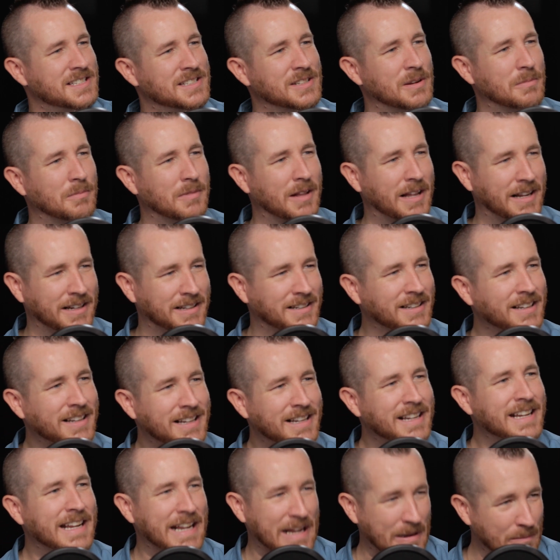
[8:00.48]
some like
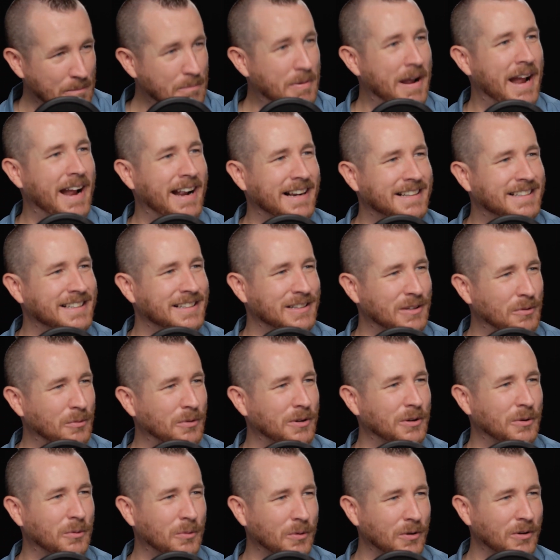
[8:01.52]
impact in the
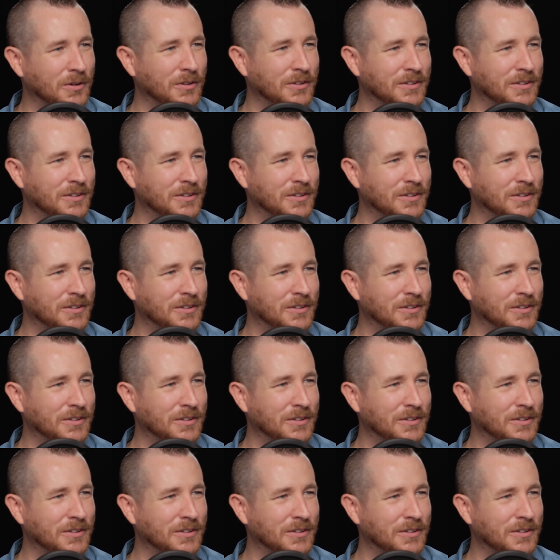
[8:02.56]
real world.